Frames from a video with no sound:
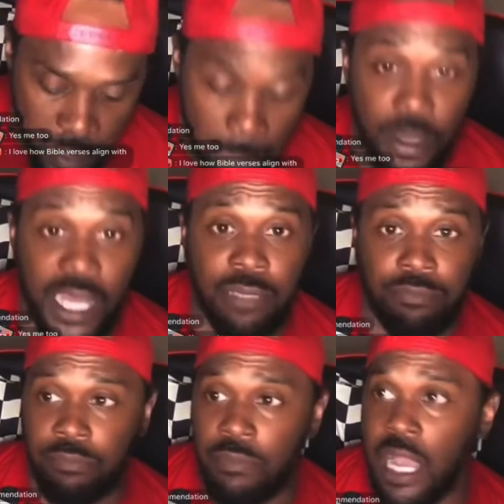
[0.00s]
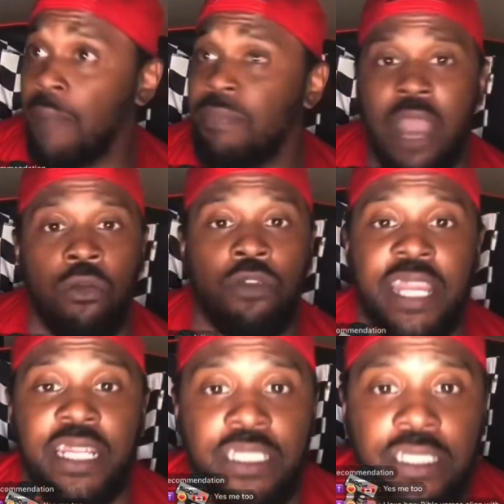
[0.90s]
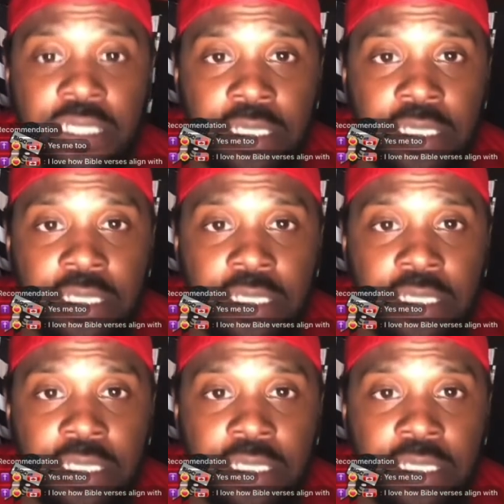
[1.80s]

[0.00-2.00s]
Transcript: But I'm not rich,